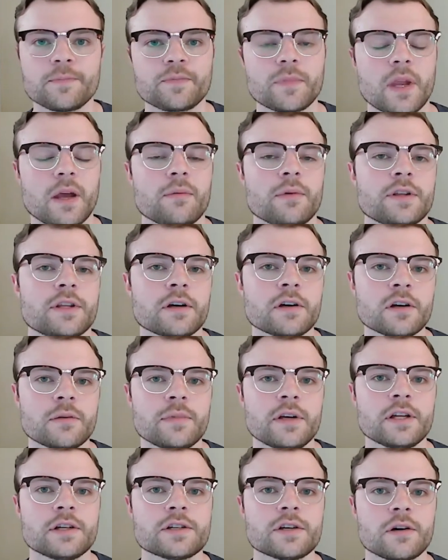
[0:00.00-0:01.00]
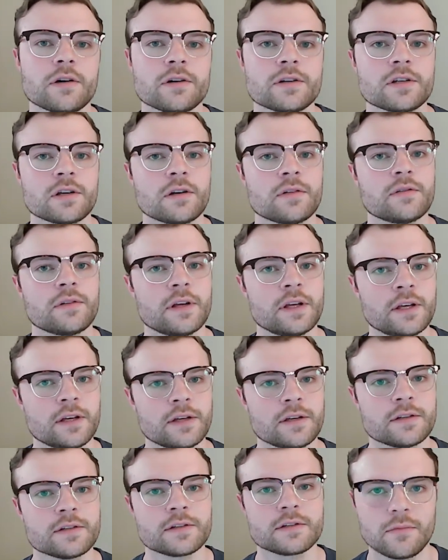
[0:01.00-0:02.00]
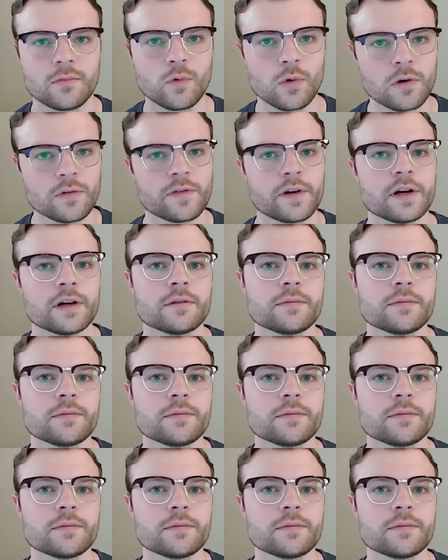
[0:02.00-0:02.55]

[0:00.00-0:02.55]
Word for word: and what they're going to be in charge of is warfare.